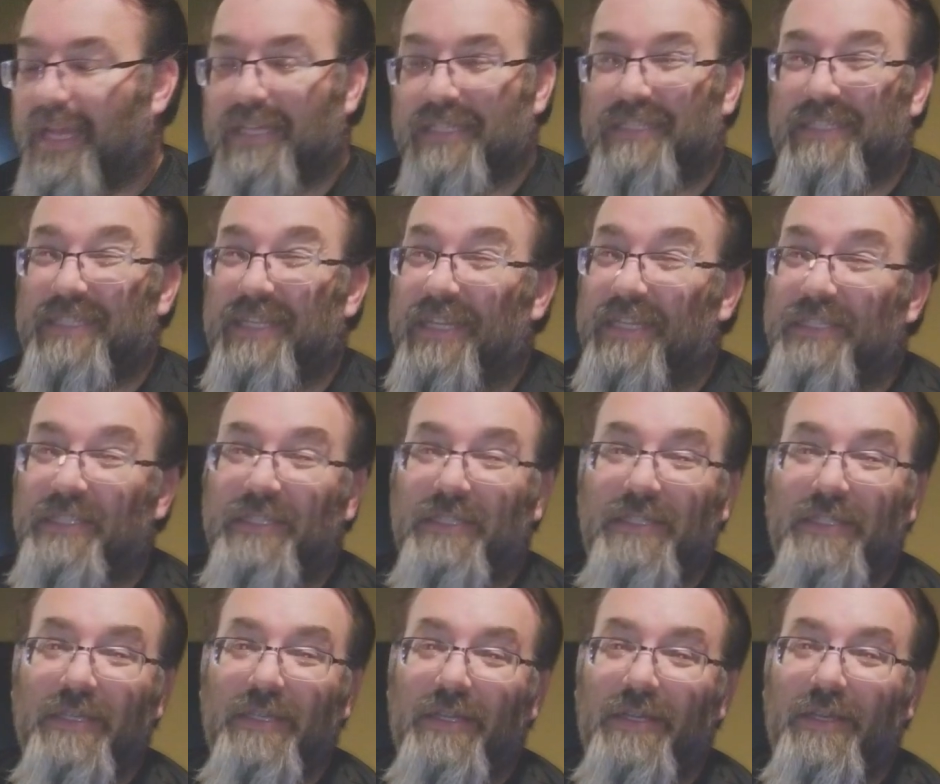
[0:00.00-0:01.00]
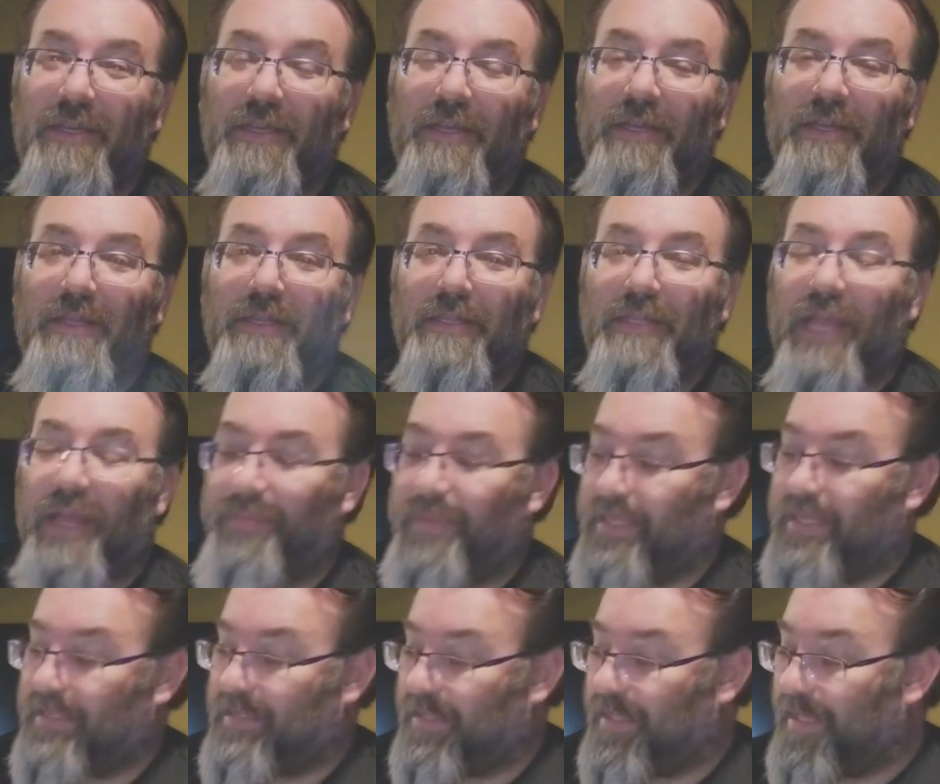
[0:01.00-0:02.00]
a 6. I mean,
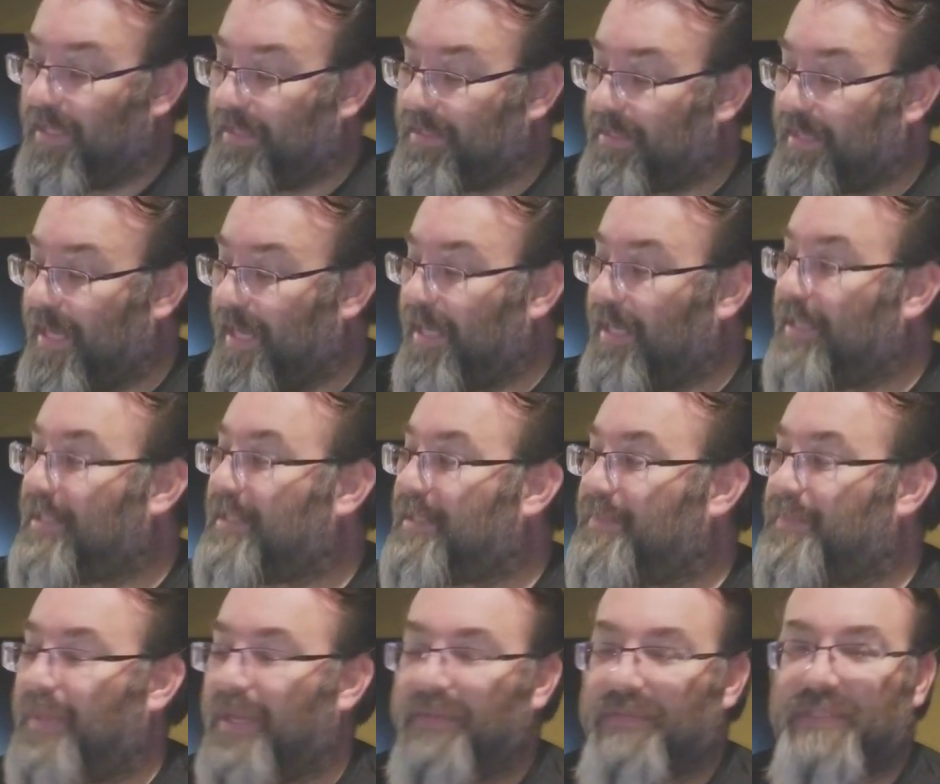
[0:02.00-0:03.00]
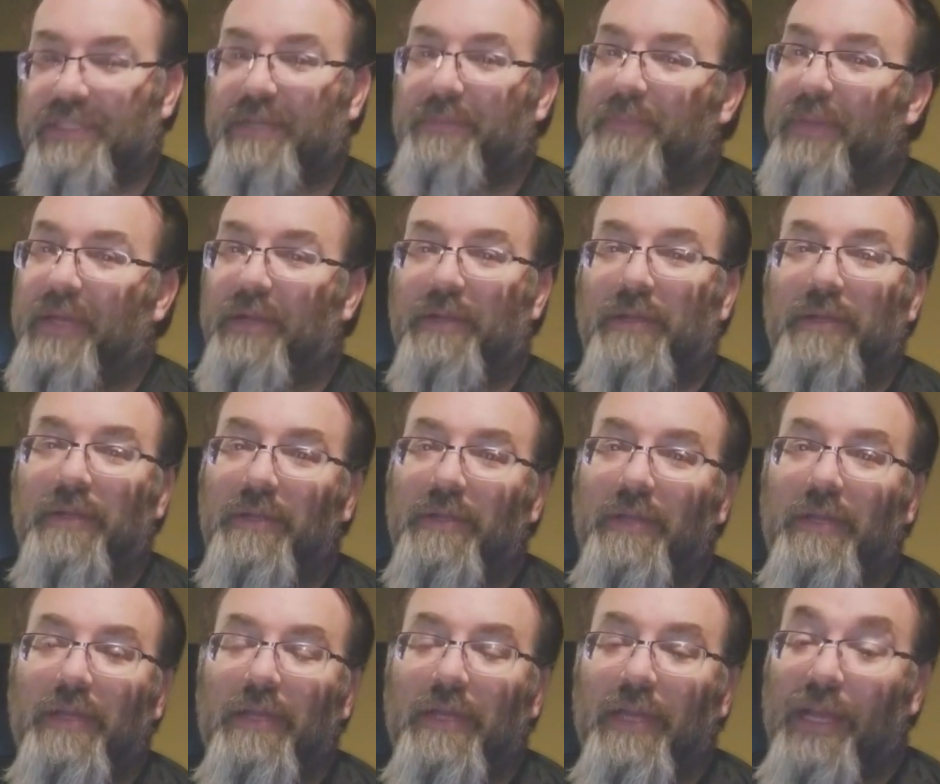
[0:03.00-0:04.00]
it's a nice case, but I've seen better,
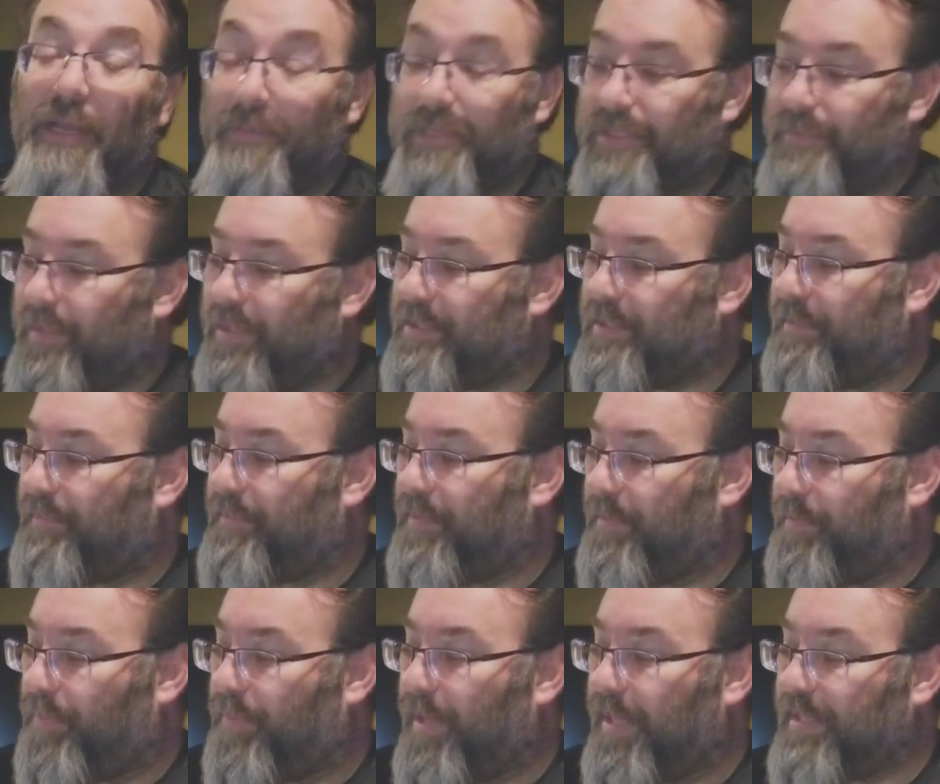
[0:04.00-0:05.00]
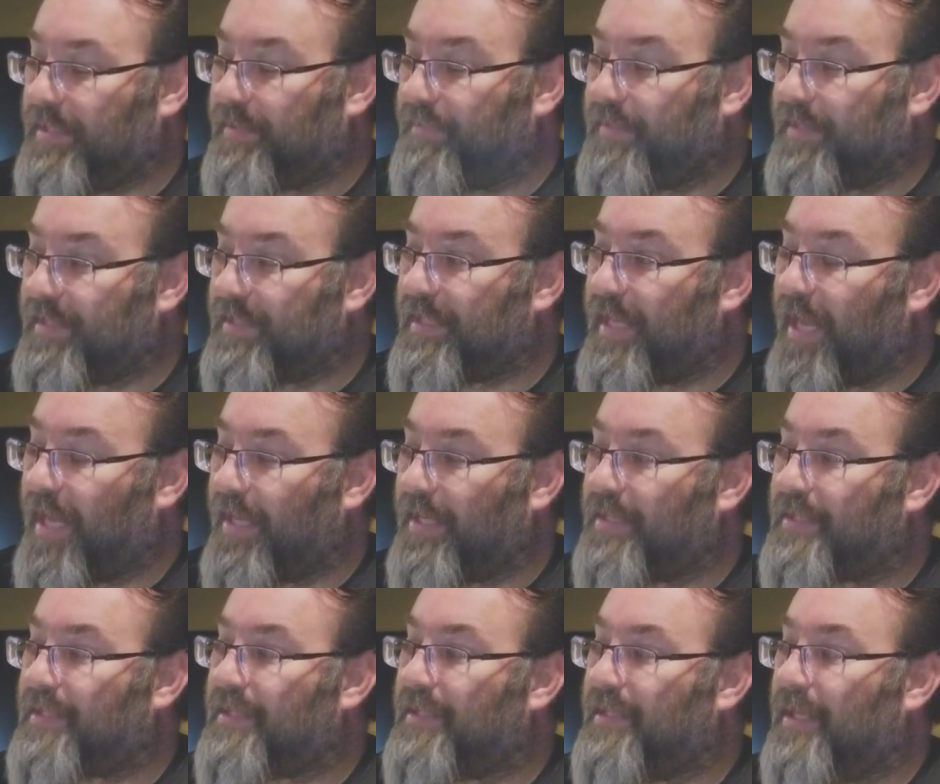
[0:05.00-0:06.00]
especially for the price of this
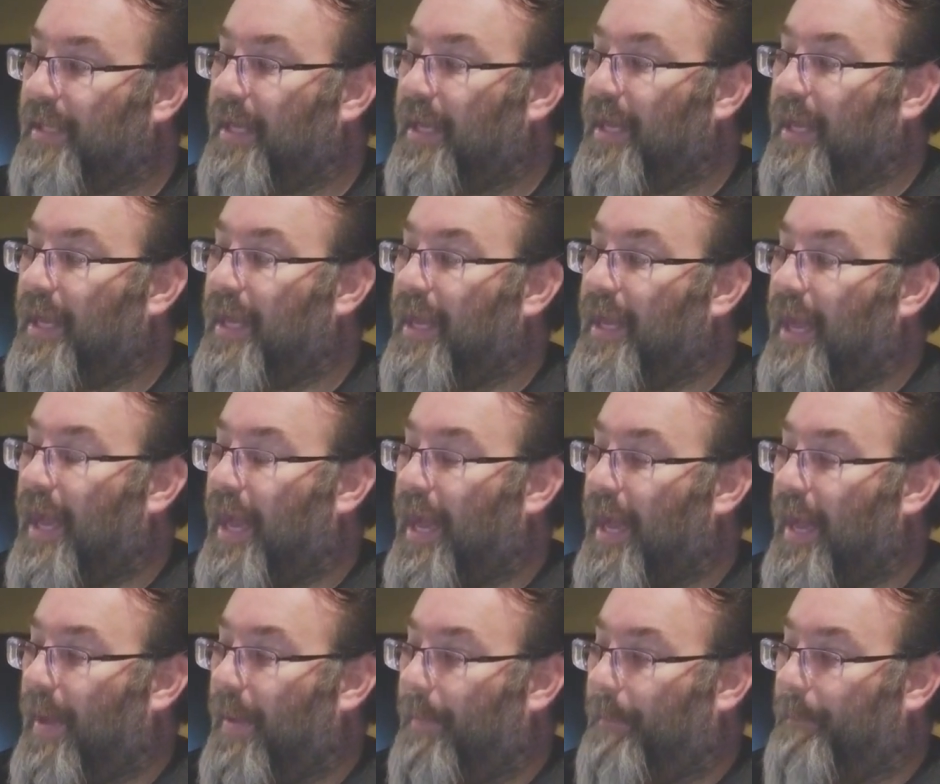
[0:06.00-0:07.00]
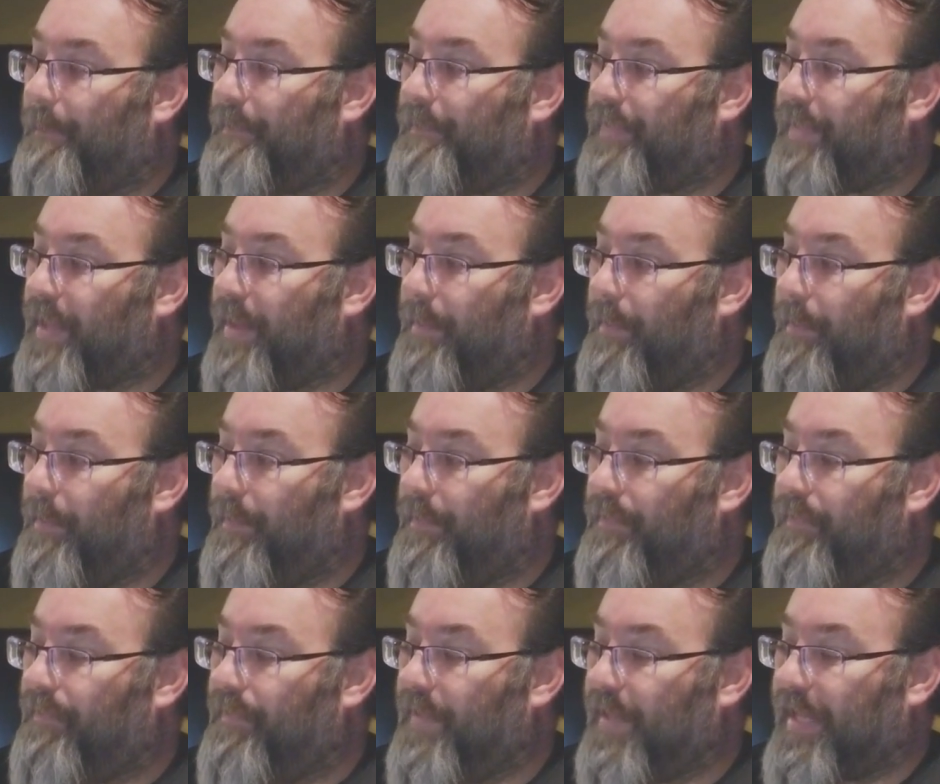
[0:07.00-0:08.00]
case.
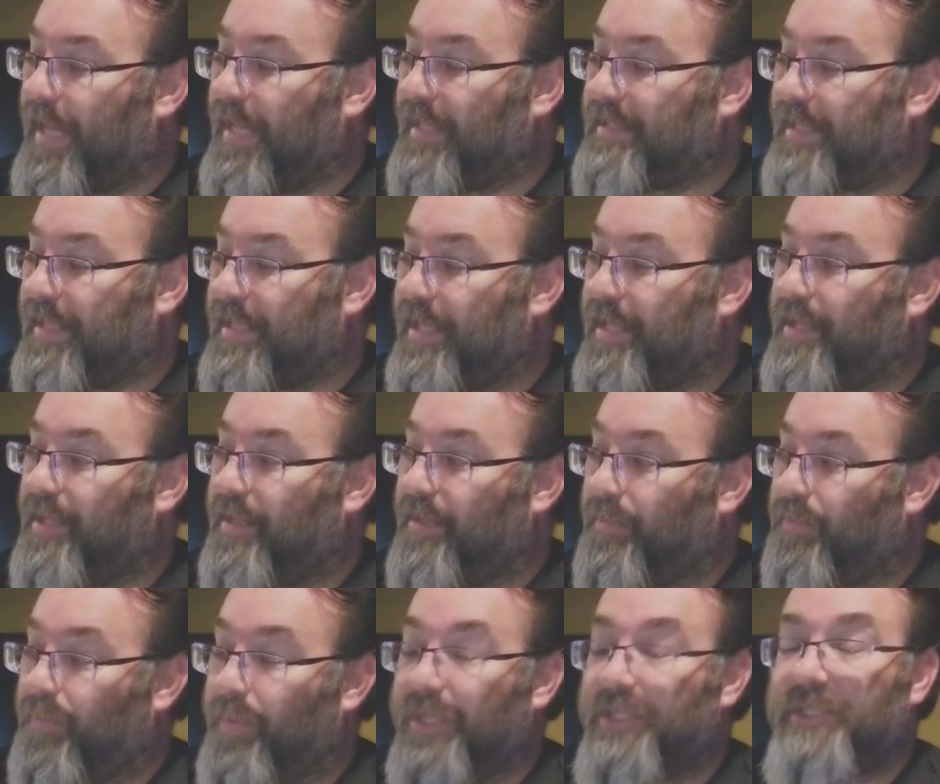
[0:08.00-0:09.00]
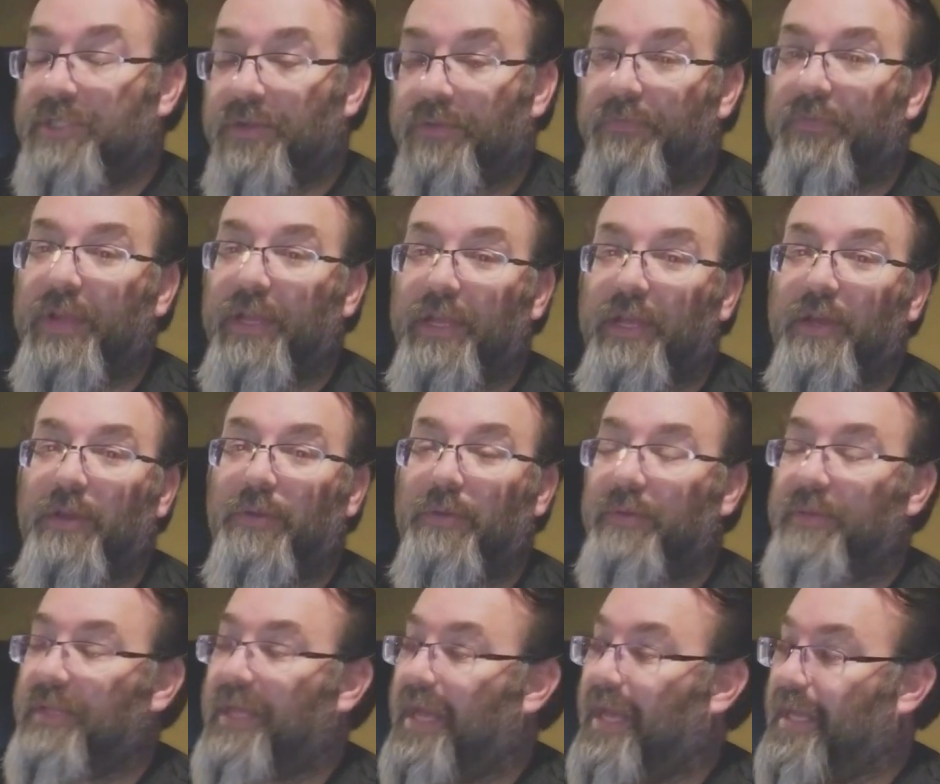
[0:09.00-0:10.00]
The case I did in the original video,
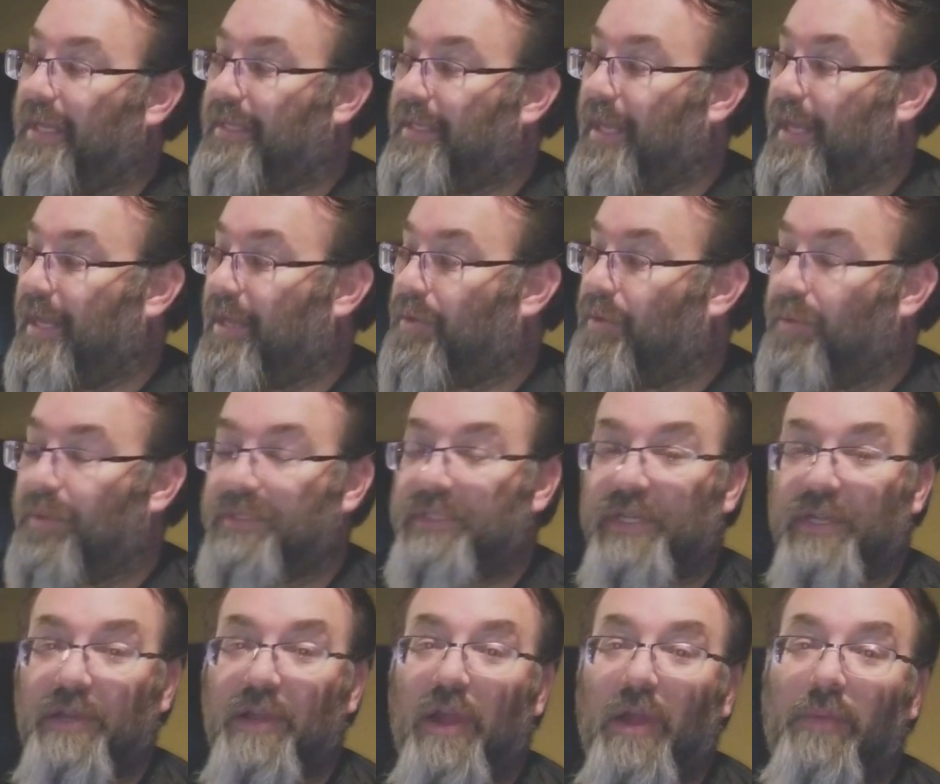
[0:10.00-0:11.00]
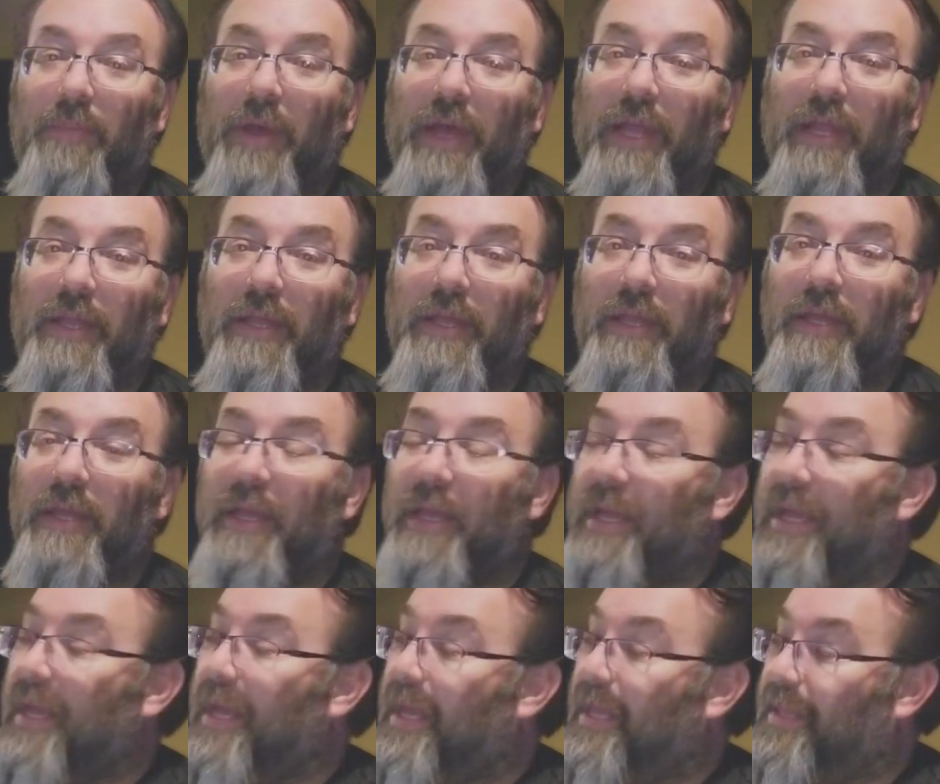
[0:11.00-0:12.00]
that Corsair carbide,
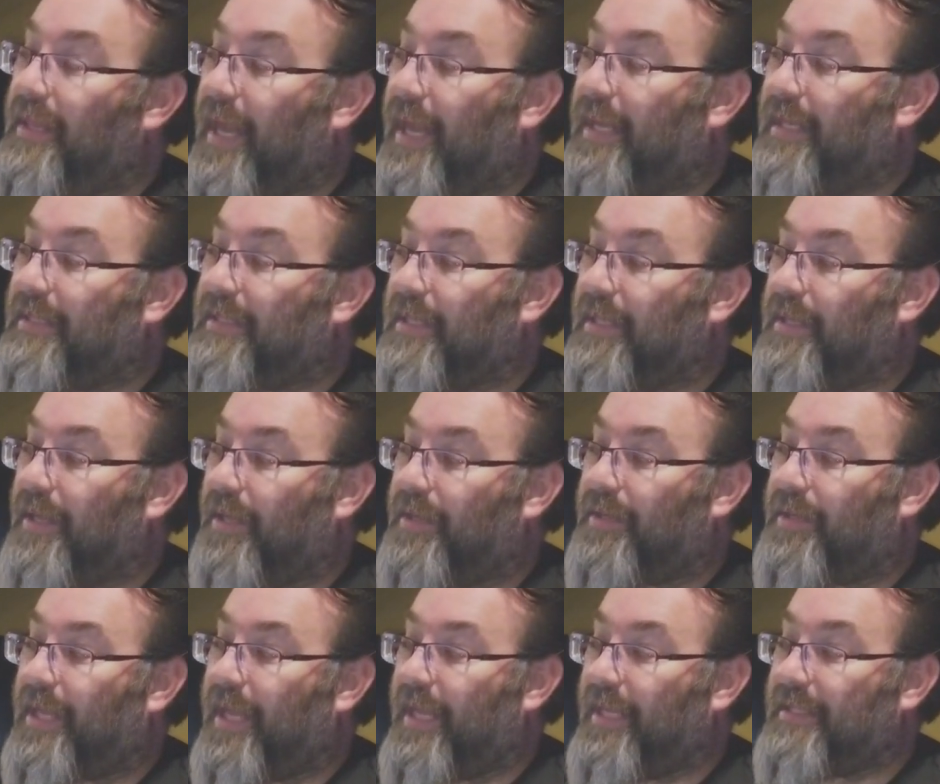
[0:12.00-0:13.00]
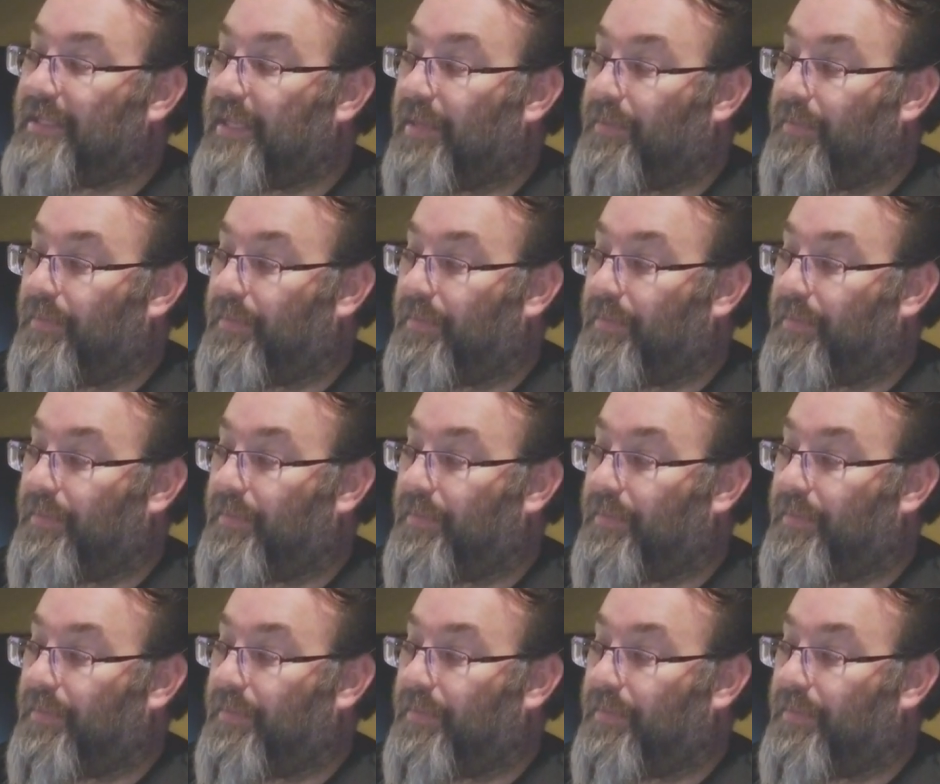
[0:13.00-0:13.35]
that is another case that